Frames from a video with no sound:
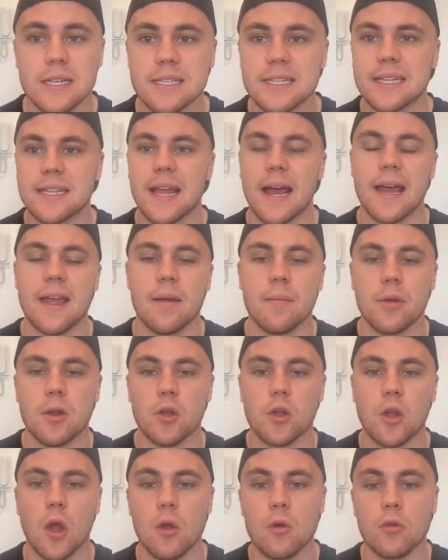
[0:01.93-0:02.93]
Today I'm going to
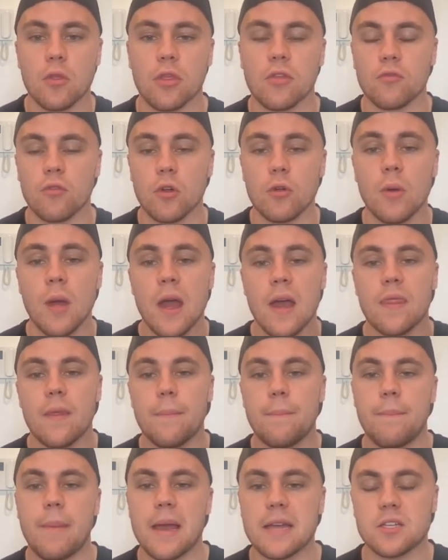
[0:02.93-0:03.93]
go through the
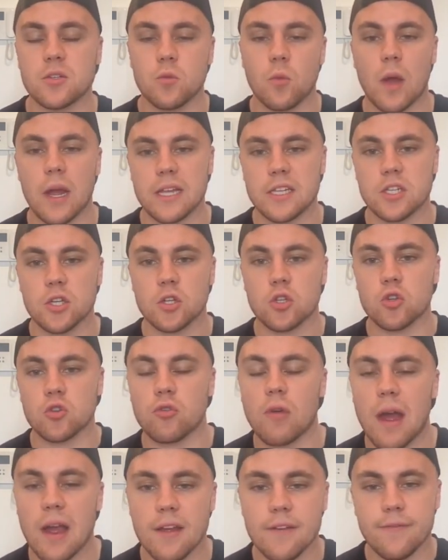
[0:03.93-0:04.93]
best way to
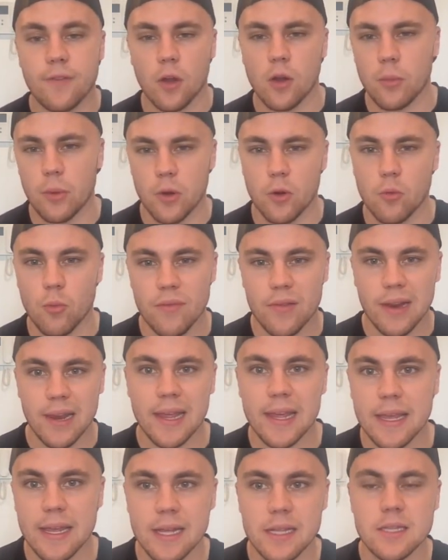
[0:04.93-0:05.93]
track following up with
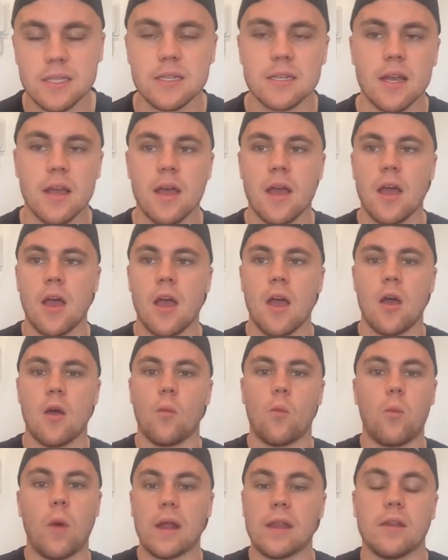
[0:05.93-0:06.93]
leads
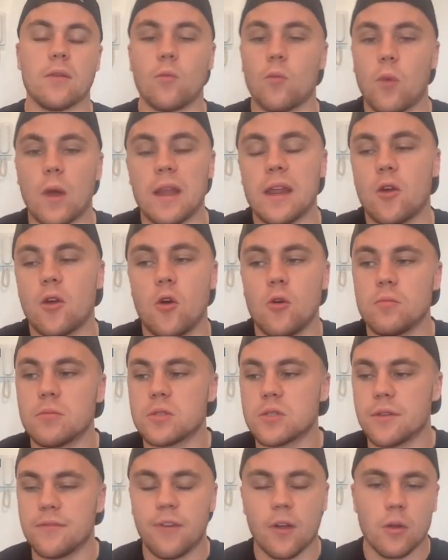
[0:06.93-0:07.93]
when it comes
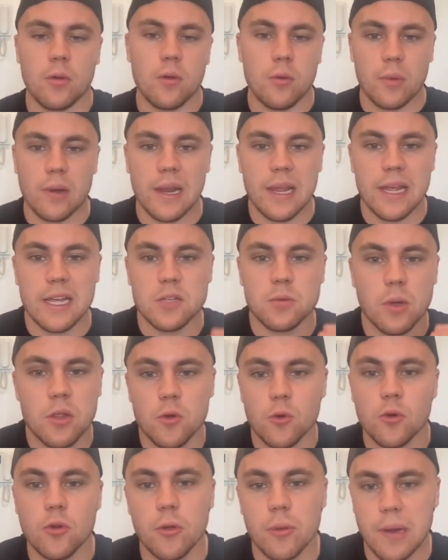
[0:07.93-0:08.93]
to following up with leads when
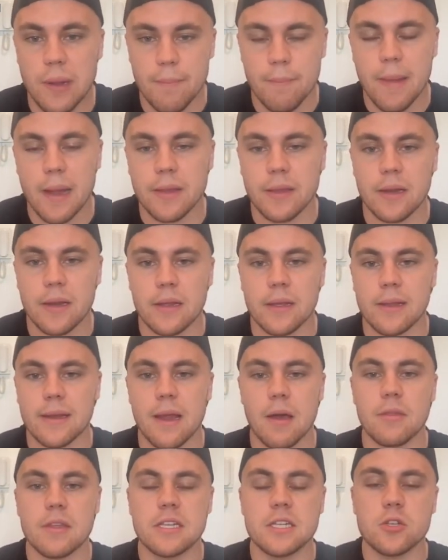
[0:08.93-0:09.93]
you're doing it manually.
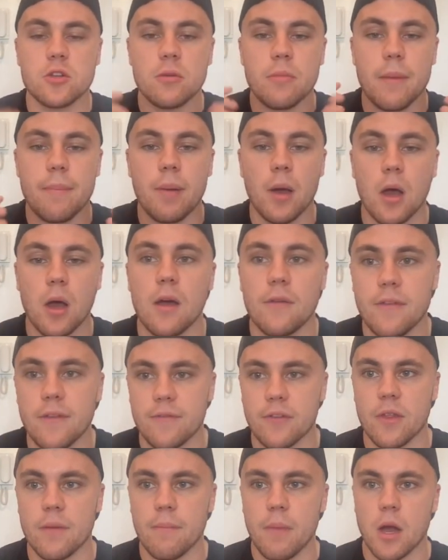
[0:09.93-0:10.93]
Now, this is going to be perfect
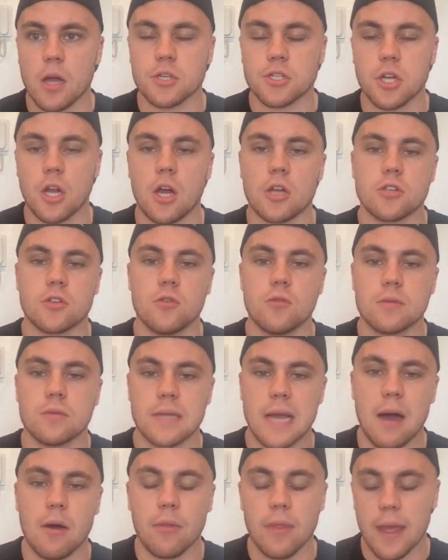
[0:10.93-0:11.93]
for the martial arts schools
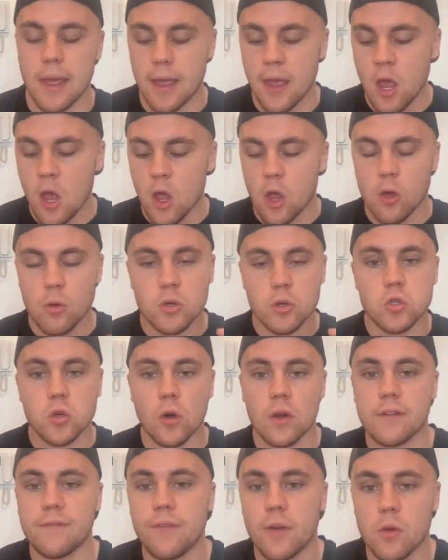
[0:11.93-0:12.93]
out there who are
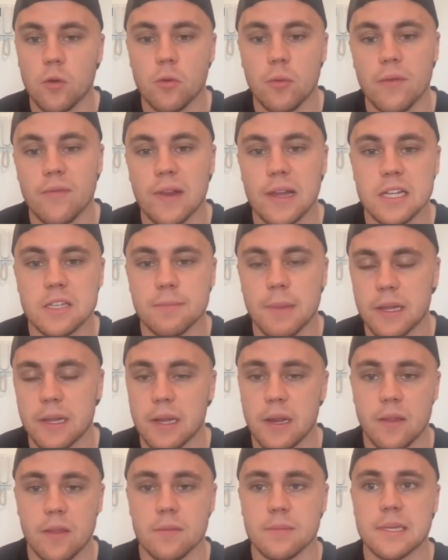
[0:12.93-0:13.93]
trying to follow up with leads
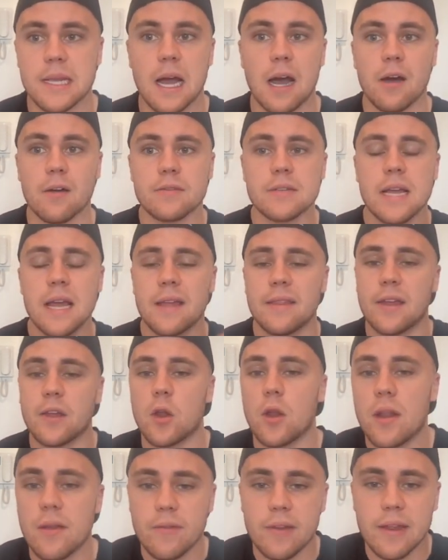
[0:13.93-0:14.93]
manually themselves. They
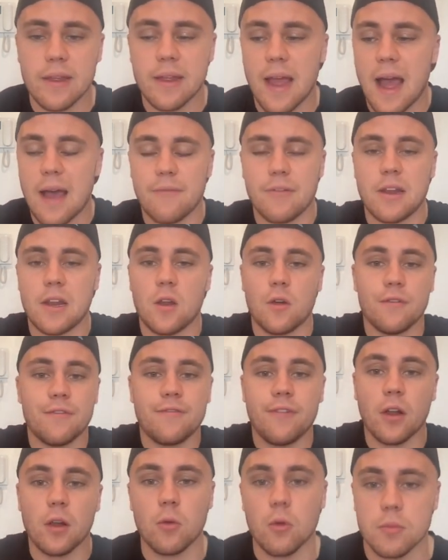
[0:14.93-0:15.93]
don't have any like
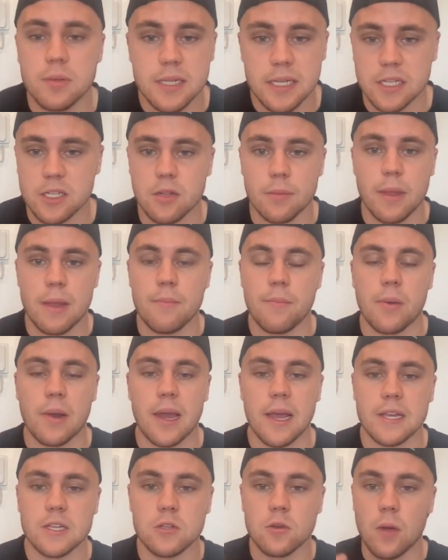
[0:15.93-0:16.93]
follow-up system in
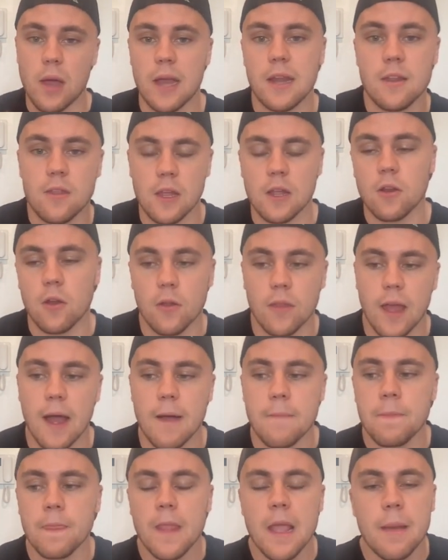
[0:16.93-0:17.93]
place or anything like that,
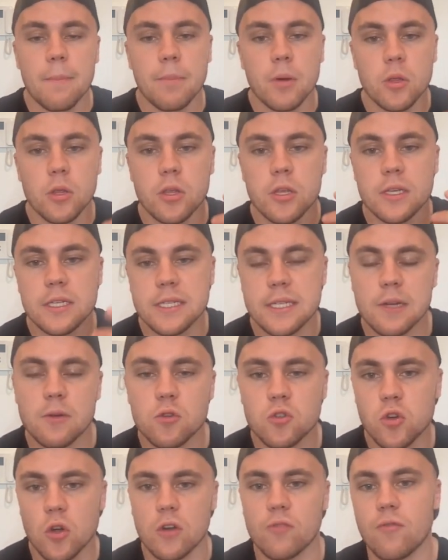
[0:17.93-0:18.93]
but you're still
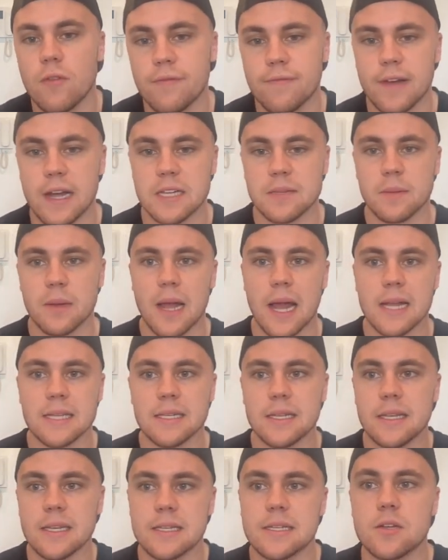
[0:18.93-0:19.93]
trying to run Facebook ads
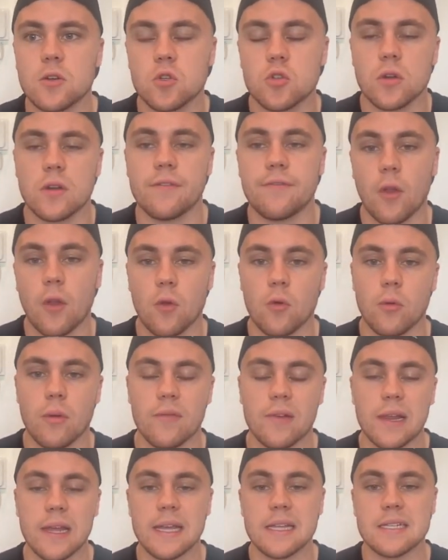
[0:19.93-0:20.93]
and you're still trying to follow up with
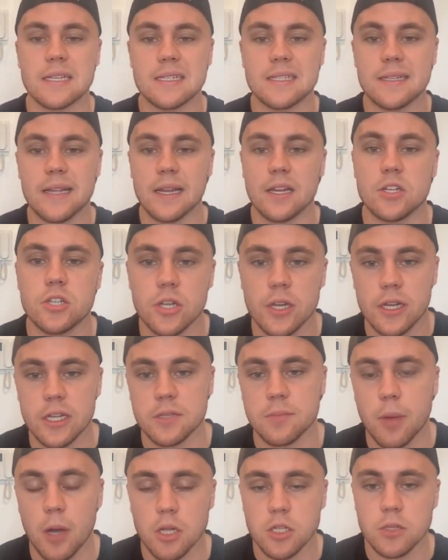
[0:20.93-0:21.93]
leads as diligently as
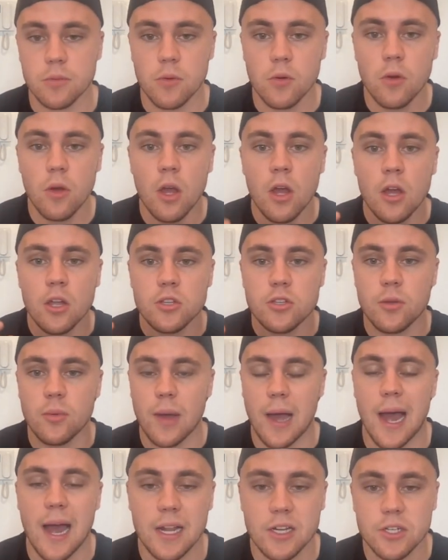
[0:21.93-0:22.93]
possible to
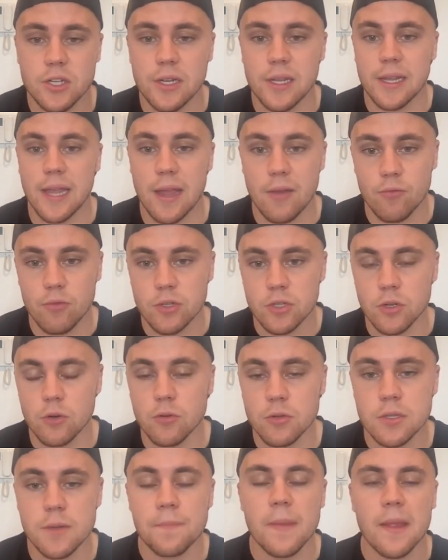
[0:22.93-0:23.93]
actually get
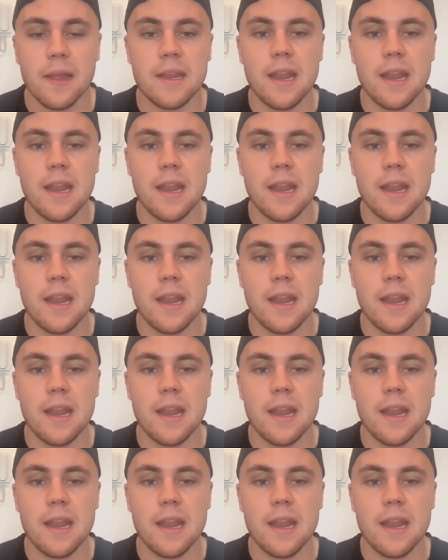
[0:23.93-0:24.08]
results.